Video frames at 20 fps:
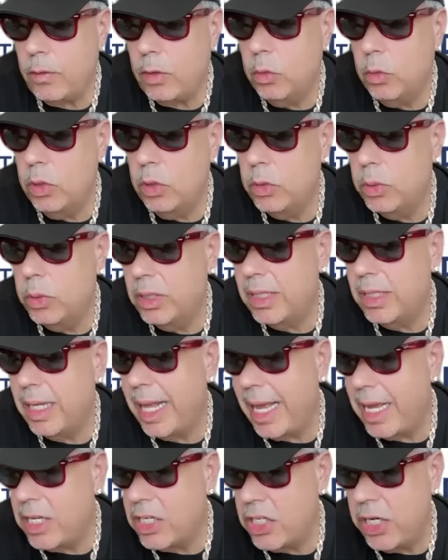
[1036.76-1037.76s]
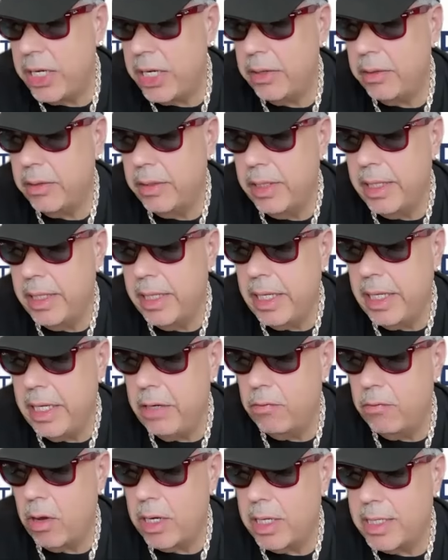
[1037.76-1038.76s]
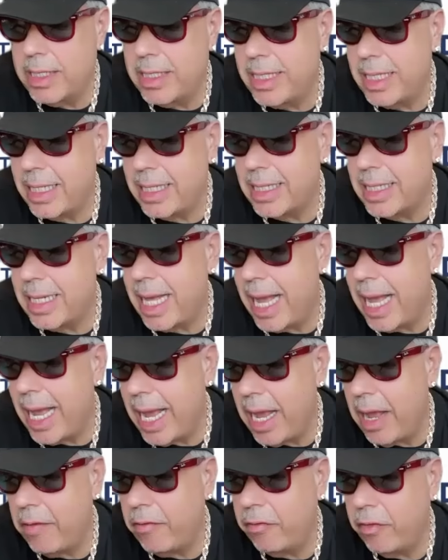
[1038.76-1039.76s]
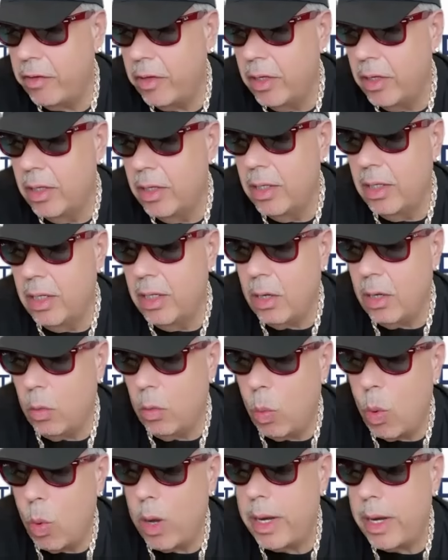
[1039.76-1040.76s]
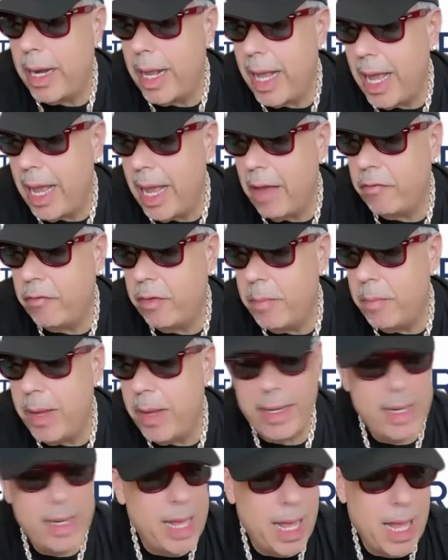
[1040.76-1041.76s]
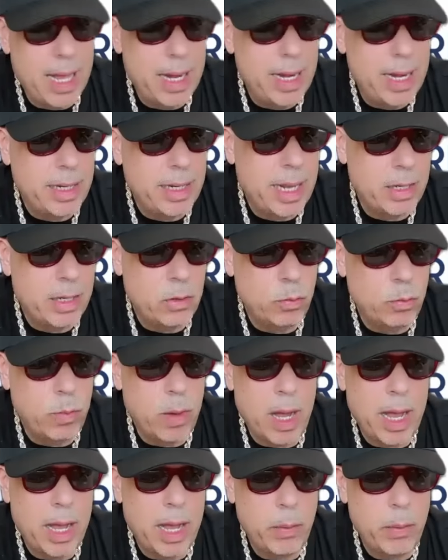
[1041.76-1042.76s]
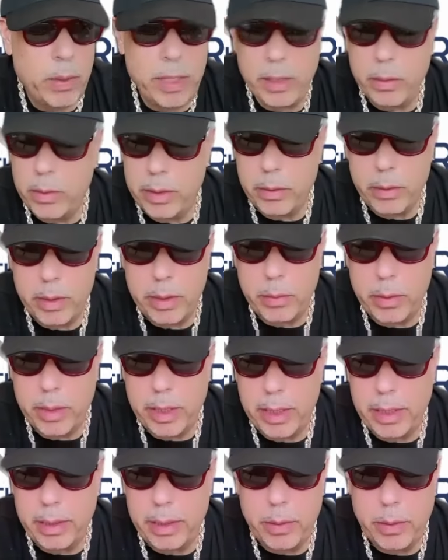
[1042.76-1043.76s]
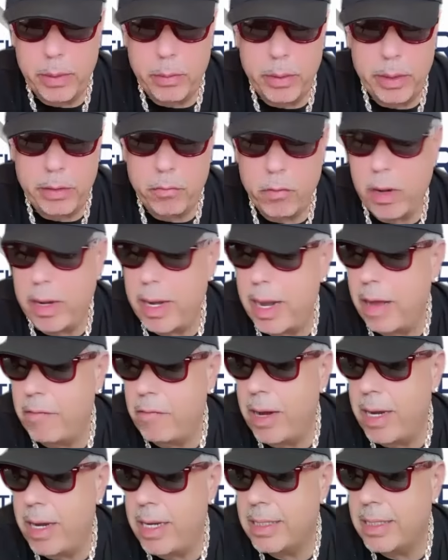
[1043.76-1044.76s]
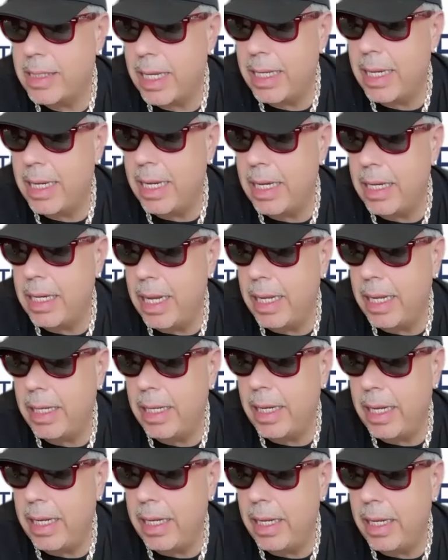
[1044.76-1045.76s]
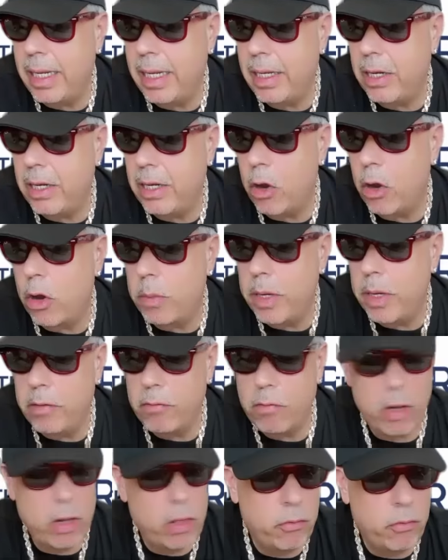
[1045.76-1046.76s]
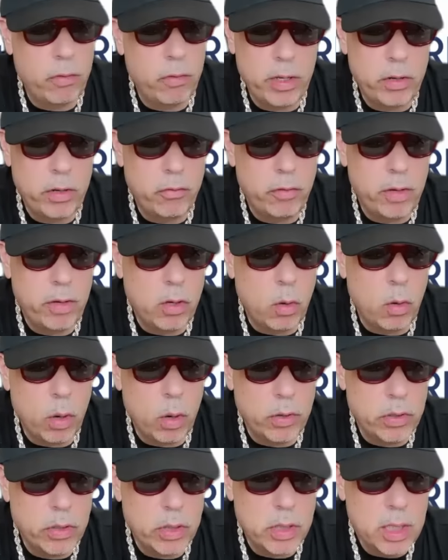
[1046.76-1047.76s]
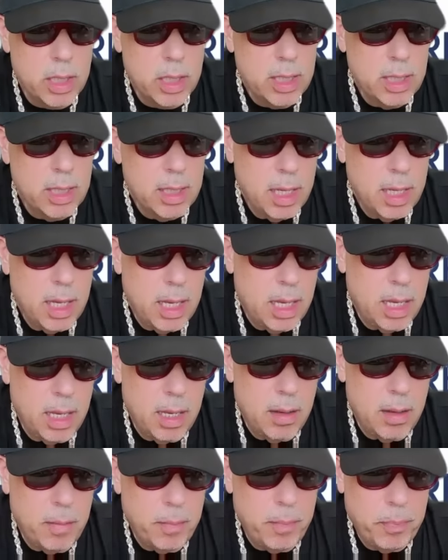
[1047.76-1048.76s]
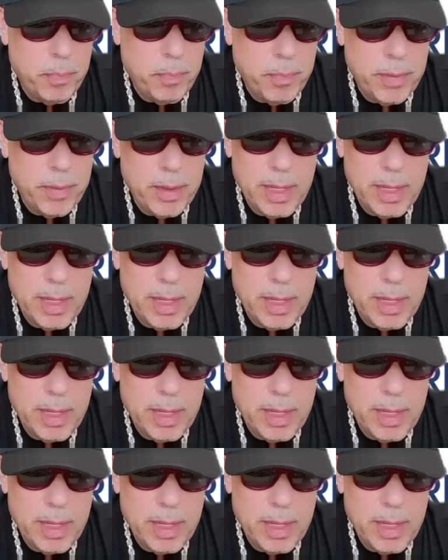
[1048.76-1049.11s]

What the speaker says: which was last year, he ran a 6.5. A 1.5 in Maidan at Dubai when he ran that race, and then in the Derby he ran a 3.75.